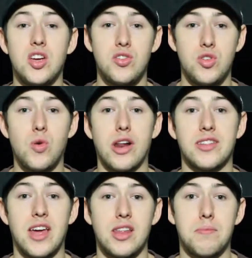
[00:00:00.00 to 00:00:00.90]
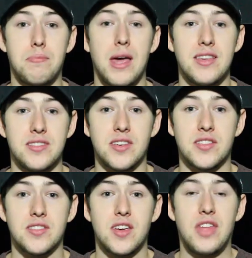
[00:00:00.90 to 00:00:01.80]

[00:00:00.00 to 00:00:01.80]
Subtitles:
can do on a daily basis